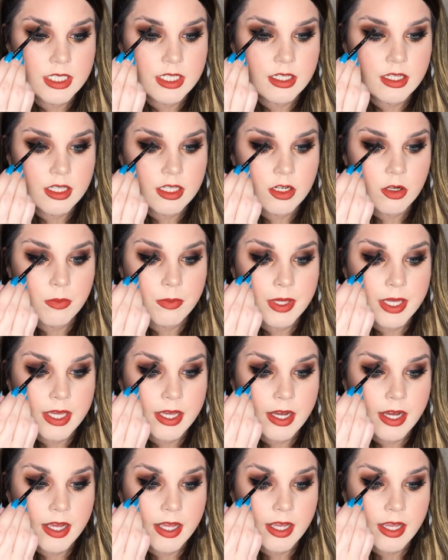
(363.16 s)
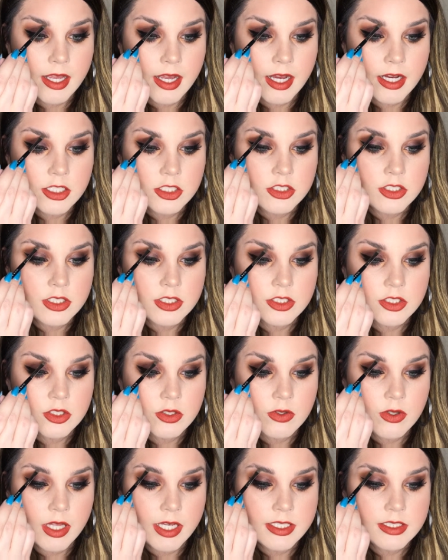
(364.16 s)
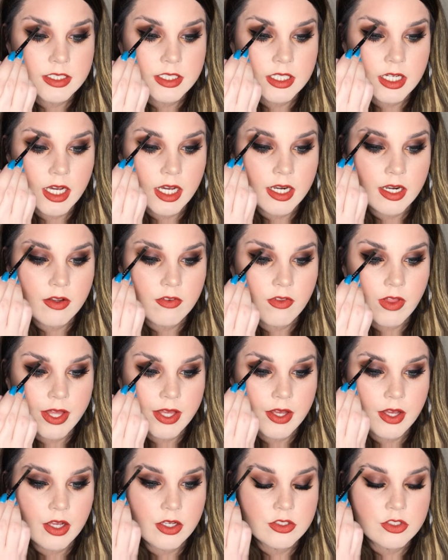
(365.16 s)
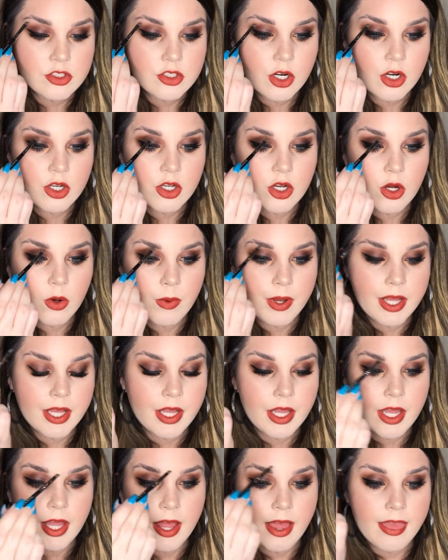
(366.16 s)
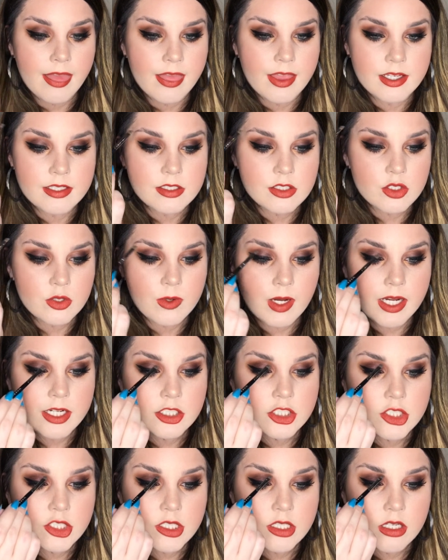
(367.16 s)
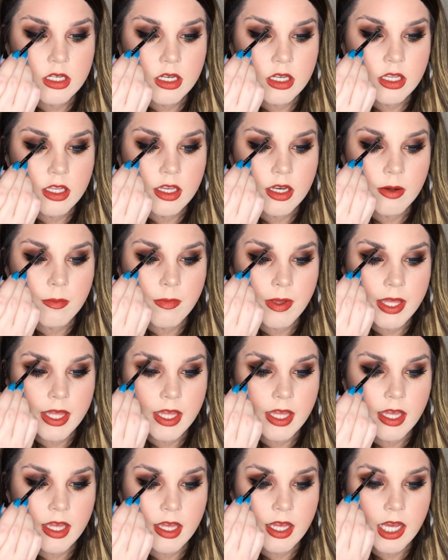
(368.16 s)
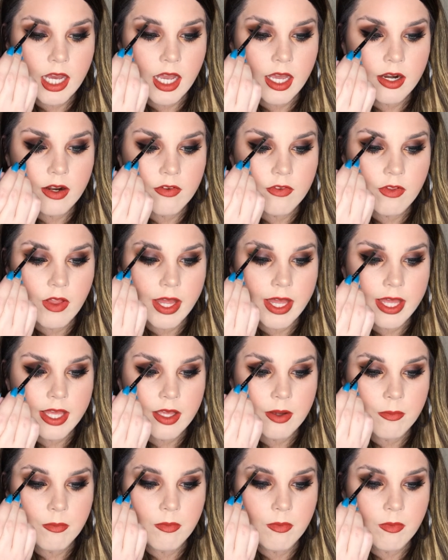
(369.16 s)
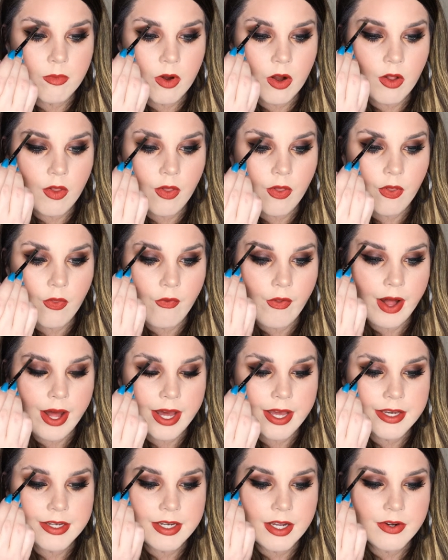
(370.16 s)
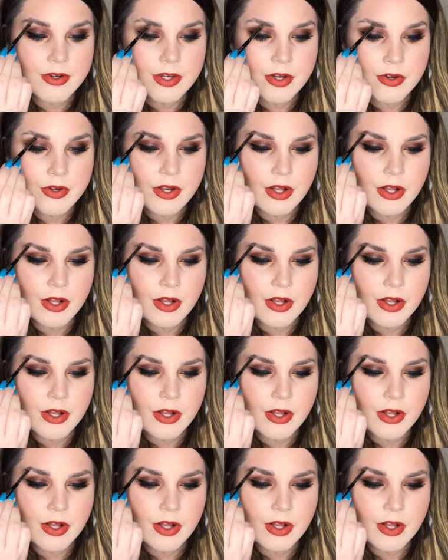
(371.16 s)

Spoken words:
in a little bit, I actually do like to kind of like start going this direction and making it kind of like a line down here.